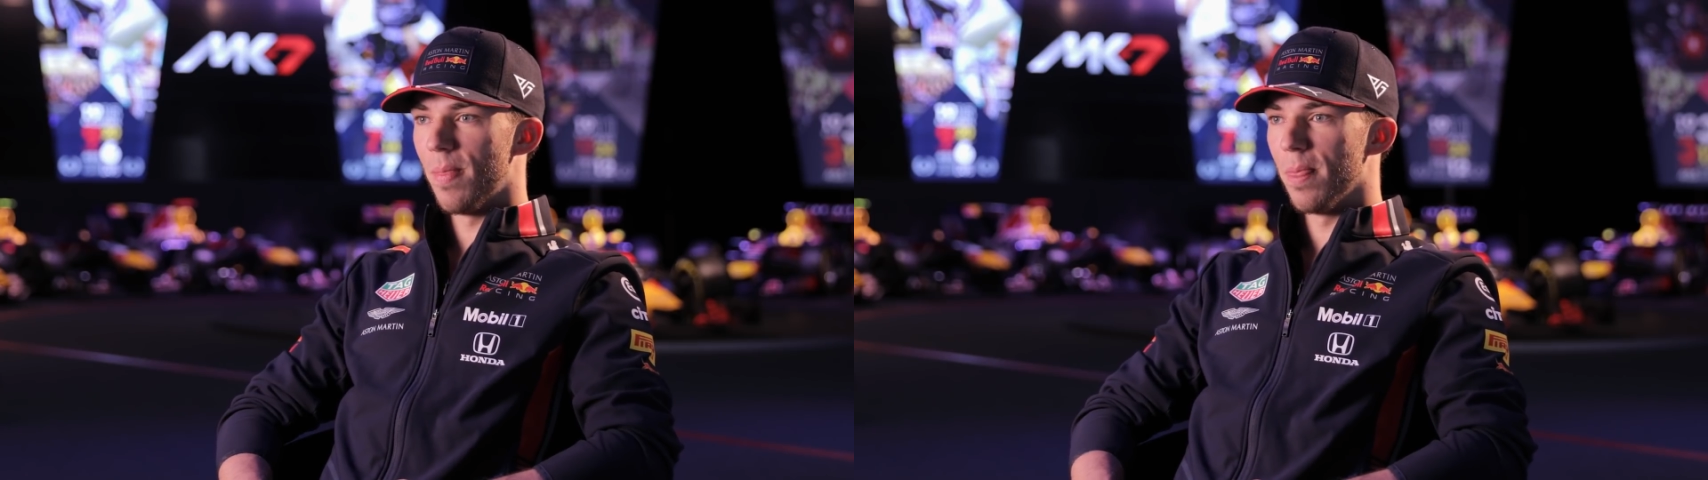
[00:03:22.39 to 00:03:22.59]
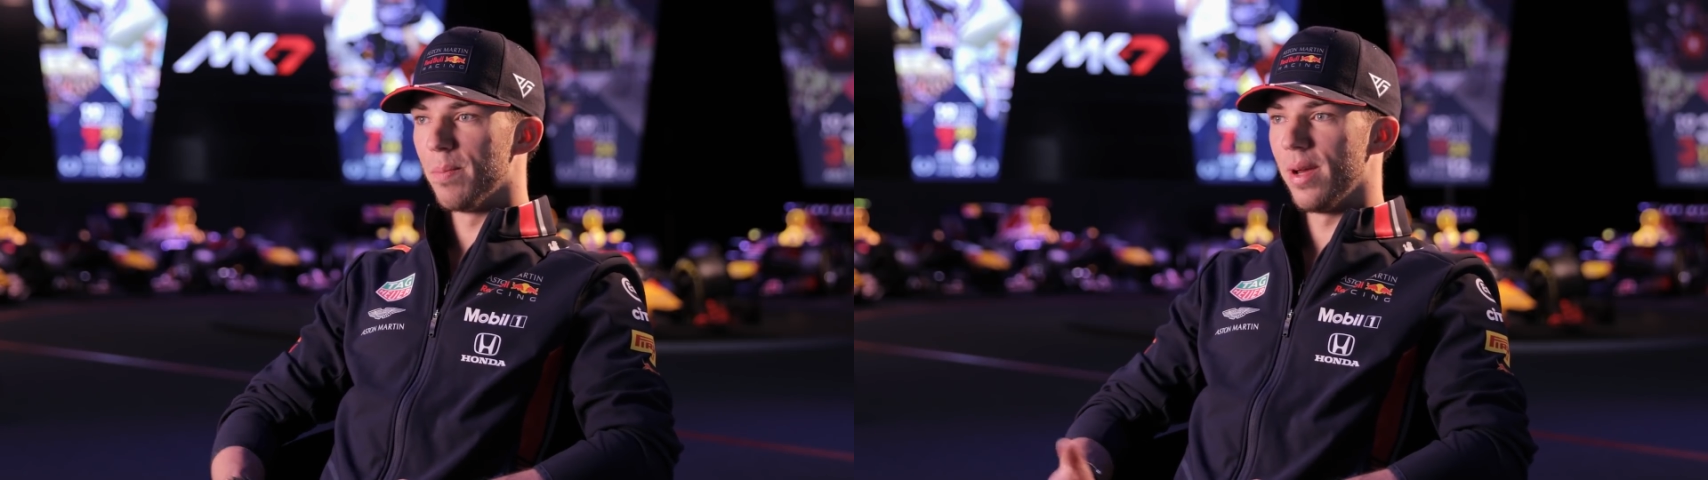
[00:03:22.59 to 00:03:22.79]

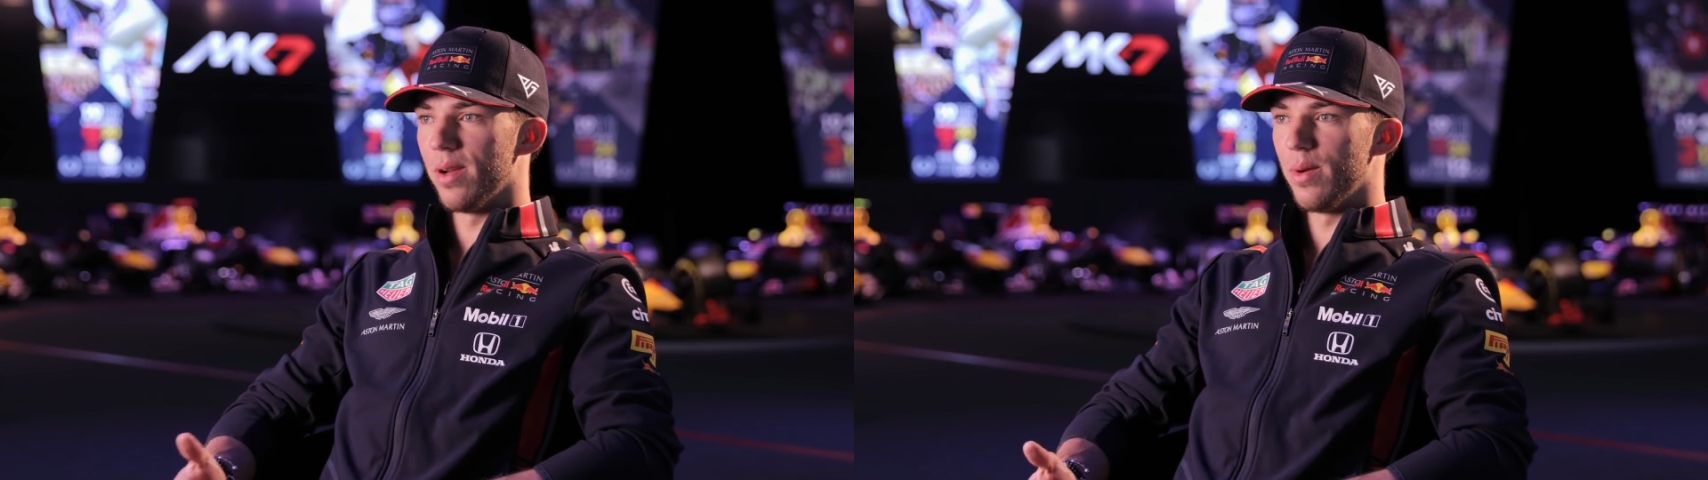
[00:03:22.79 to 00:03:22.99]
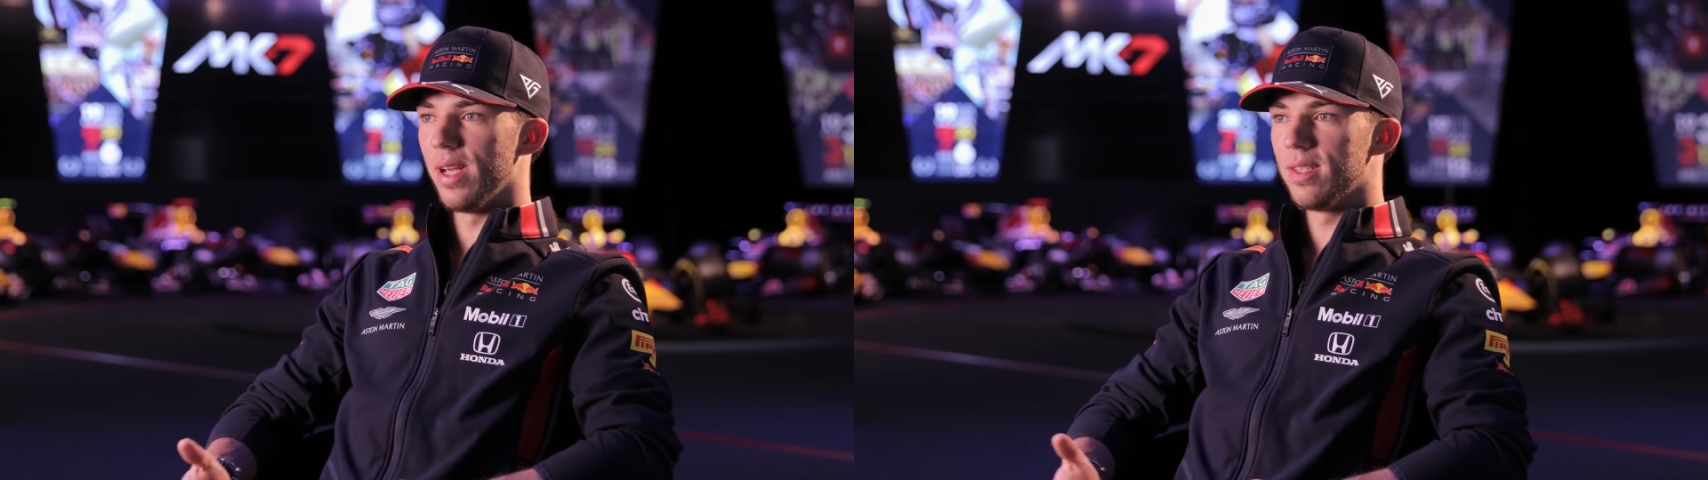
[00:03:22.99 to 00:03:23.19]

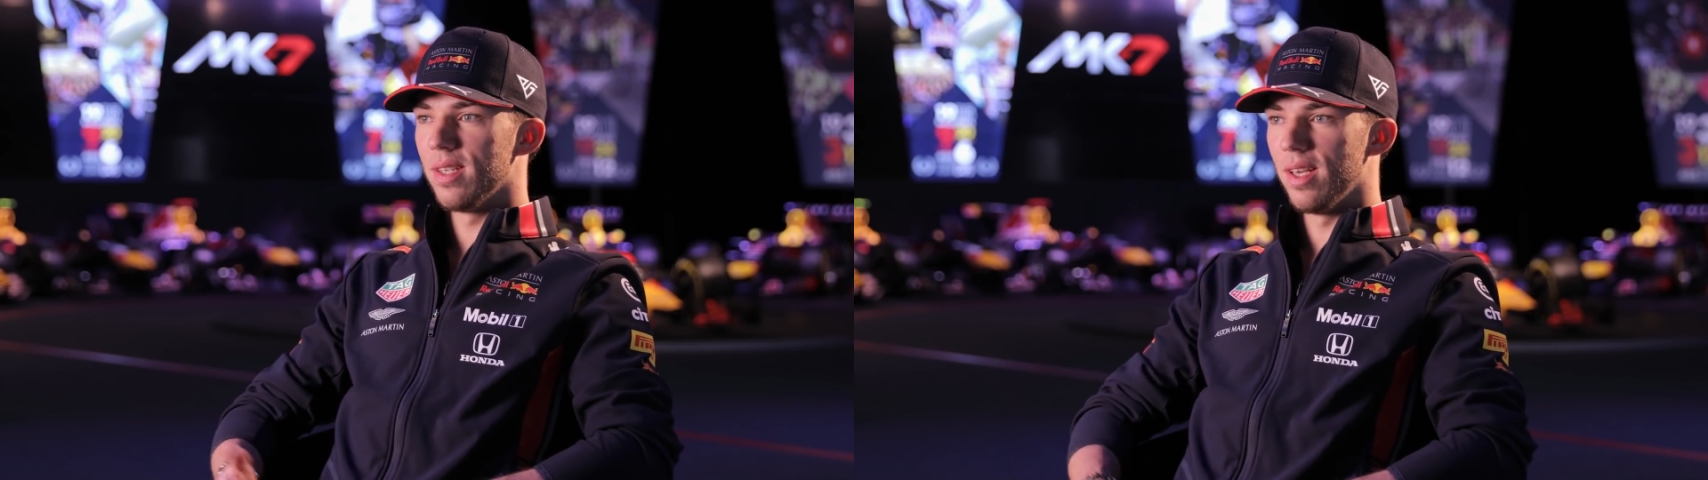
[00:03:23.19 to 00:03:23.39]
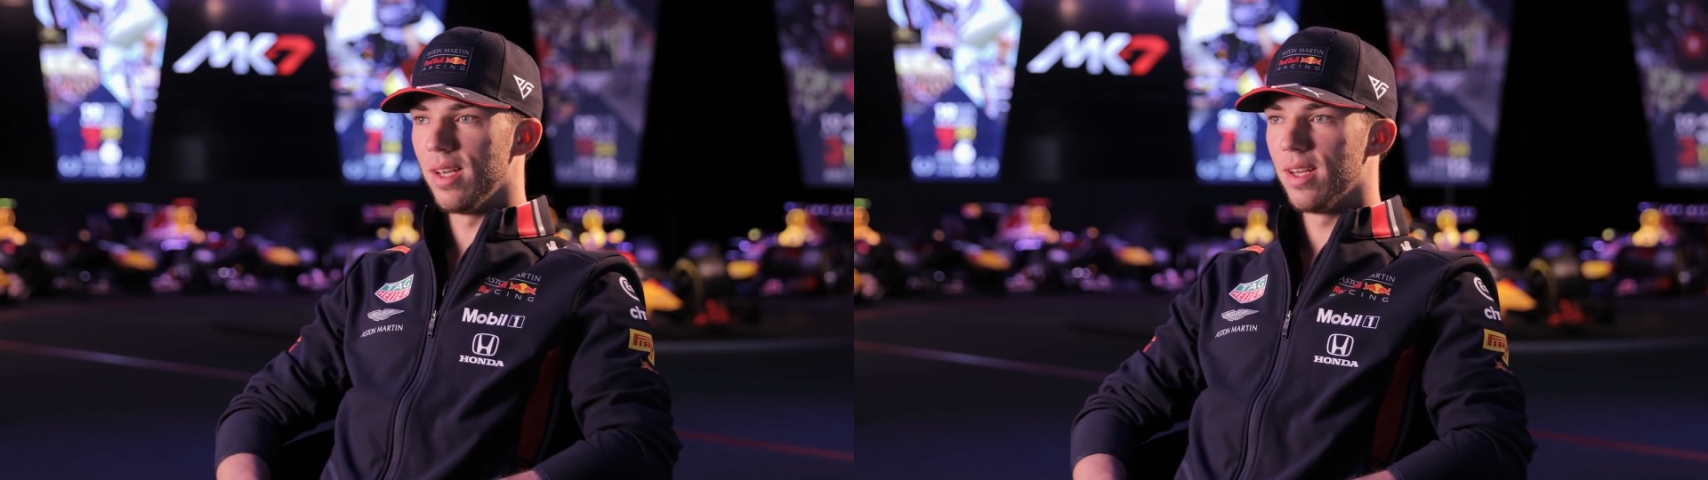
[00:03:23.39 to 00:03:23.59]
better
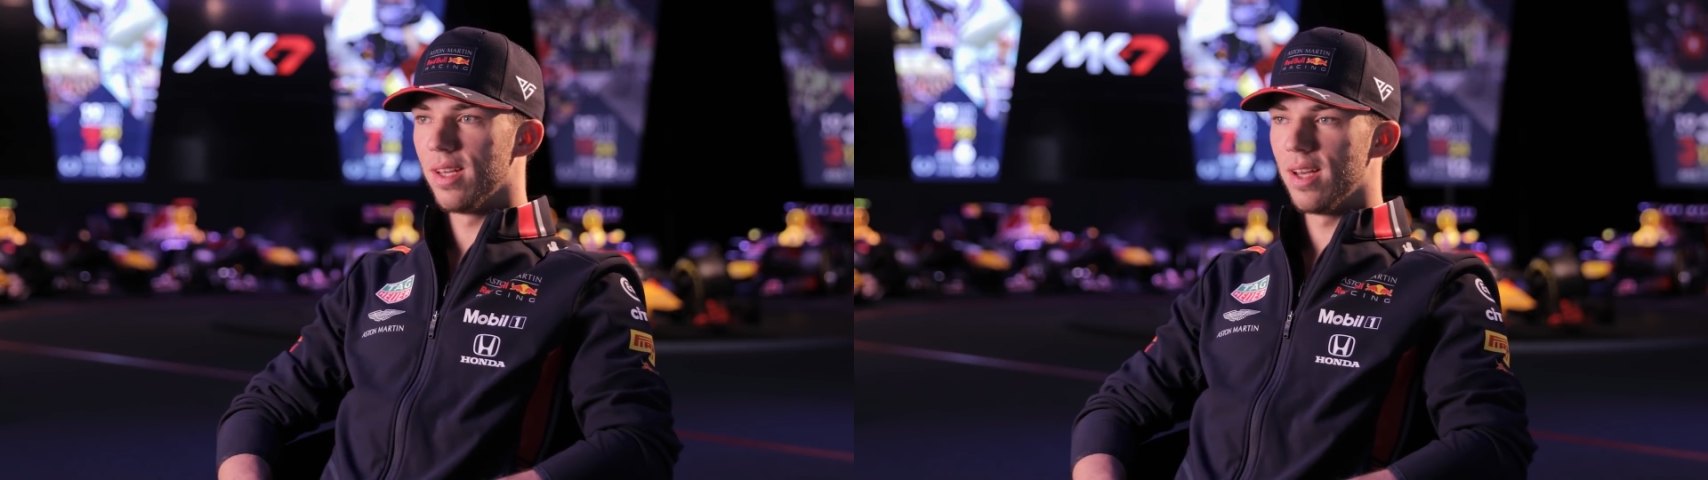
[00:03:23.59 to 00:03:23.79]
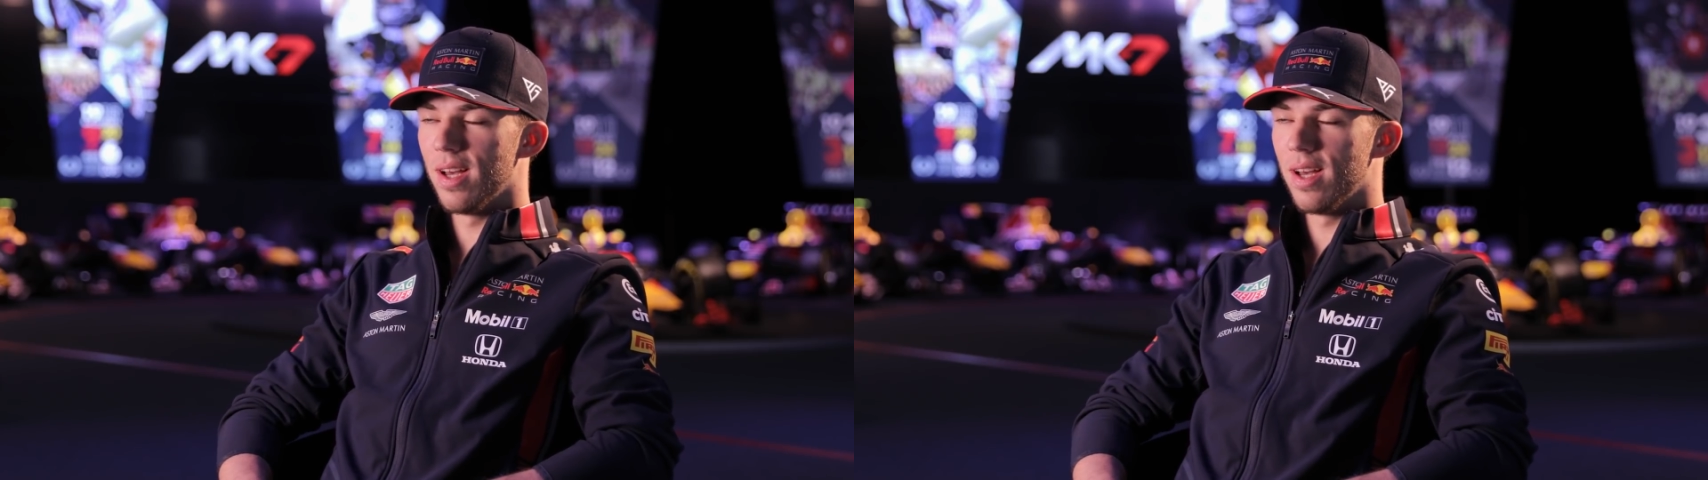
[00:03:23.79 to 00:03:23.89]
racing,